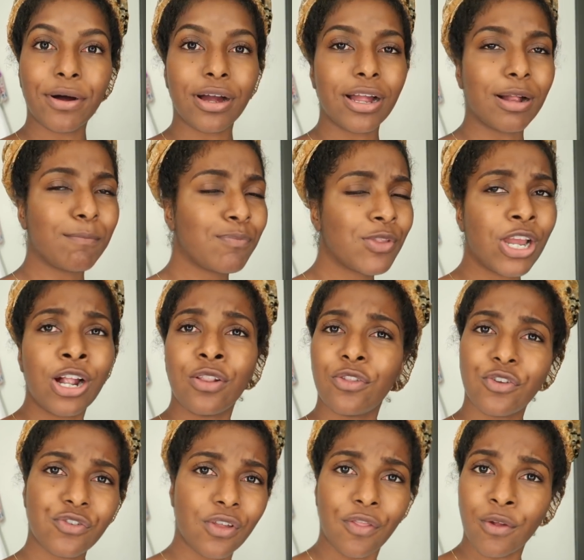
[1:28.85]
but
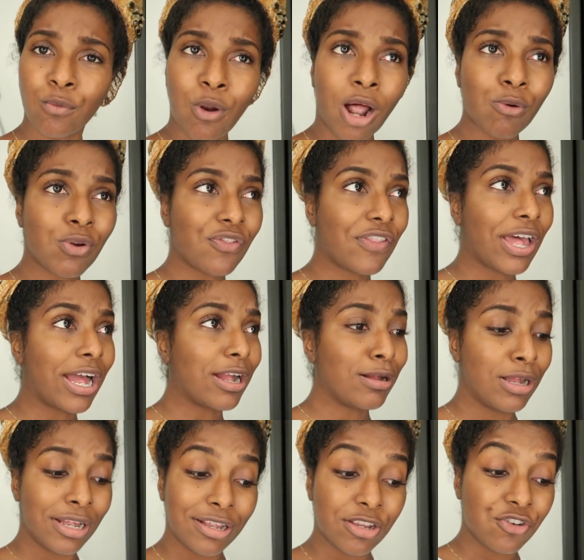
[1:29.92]
there's nothing wrong with
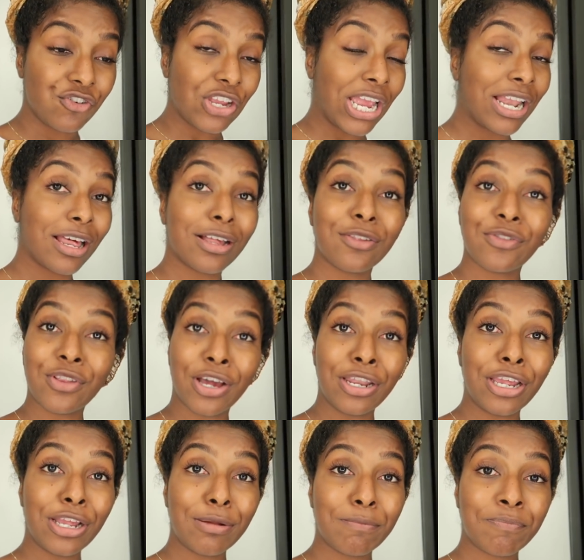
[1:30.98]
that. Jayla has done
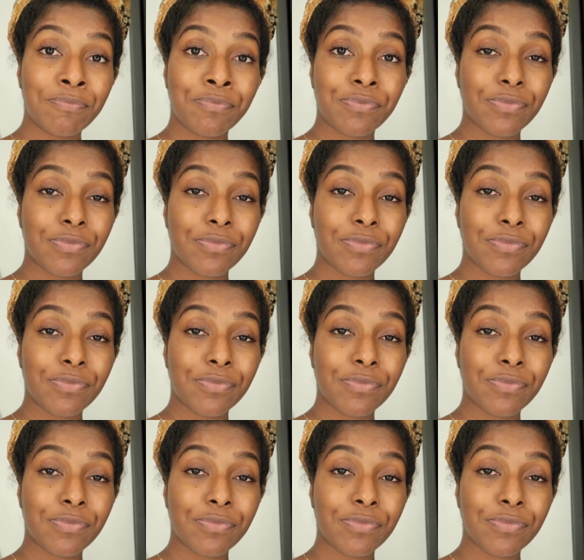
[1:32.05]
it.